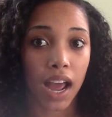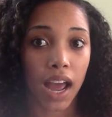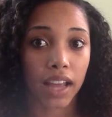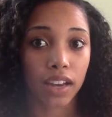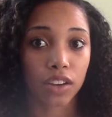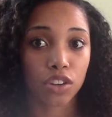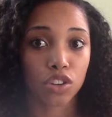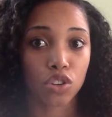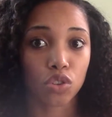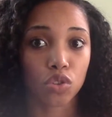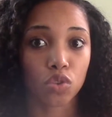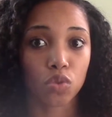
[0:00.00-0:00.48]
I
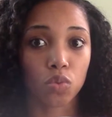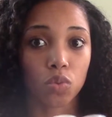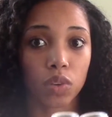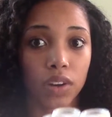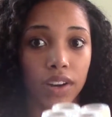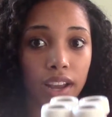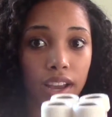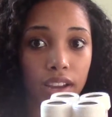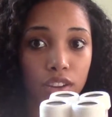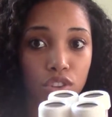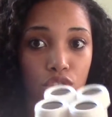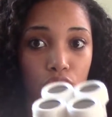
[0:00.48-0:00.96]
do
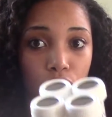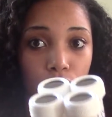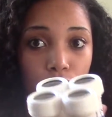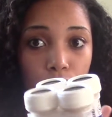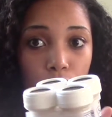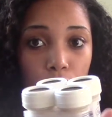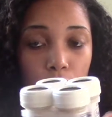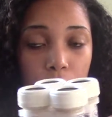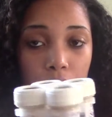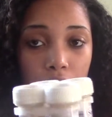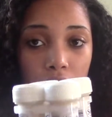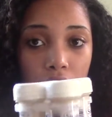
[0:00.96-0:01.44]
want extra
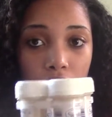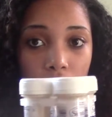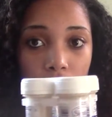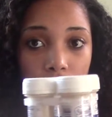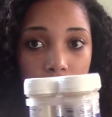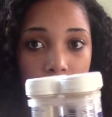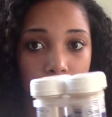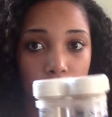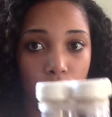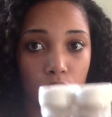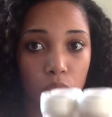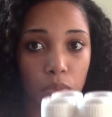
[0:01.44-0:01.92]
formula
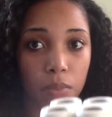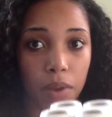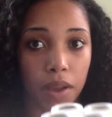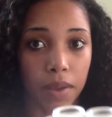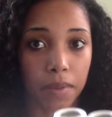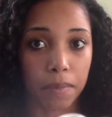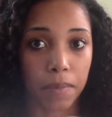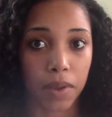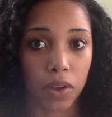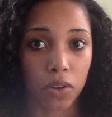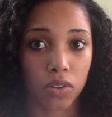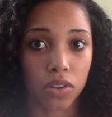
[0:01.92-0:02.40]
until my
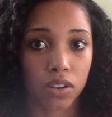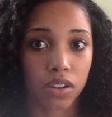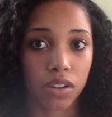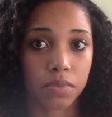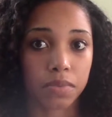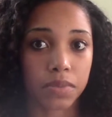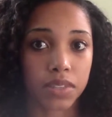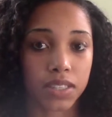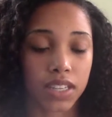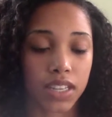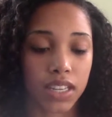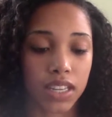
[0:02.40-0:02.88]
milk
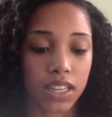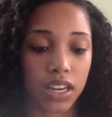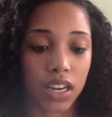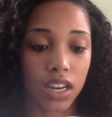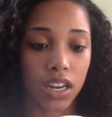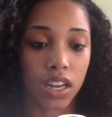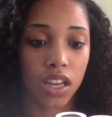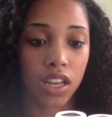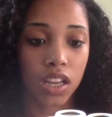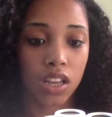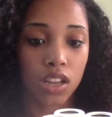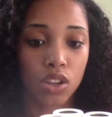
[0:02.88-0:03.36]
comes
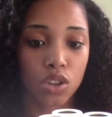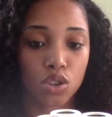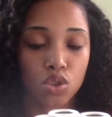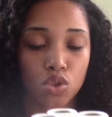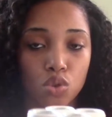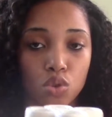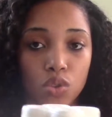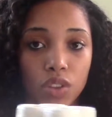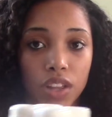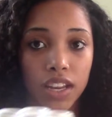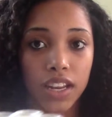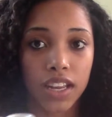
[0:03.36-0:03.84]
in
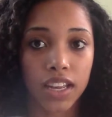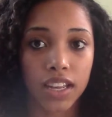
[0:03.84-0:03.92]
so that he